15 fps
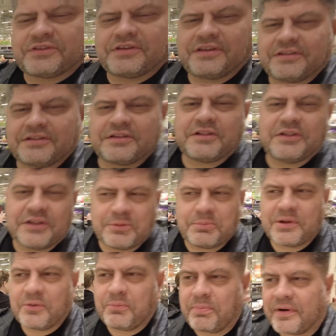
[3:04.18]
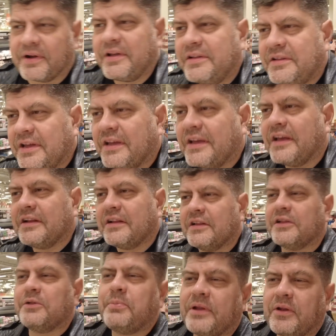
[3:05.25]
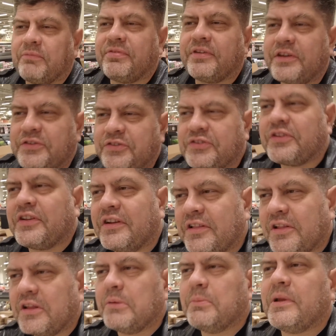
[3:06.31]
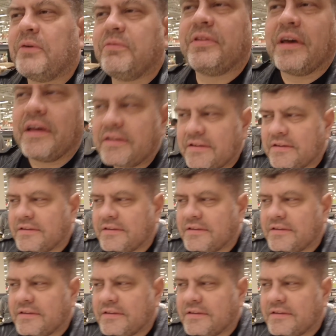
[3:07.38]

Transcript: and a little bit of bread, and a little bit of this, and a little bit of that.